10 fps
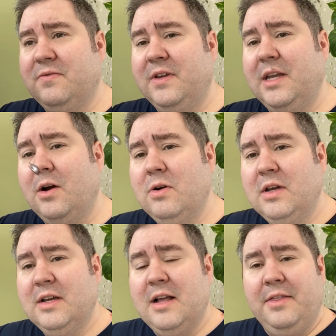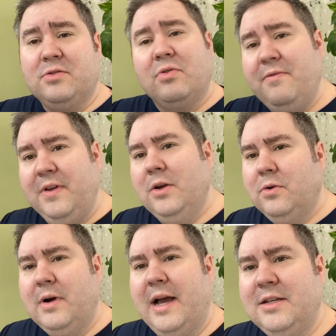video, this
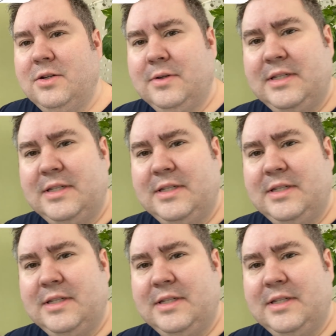review, as you would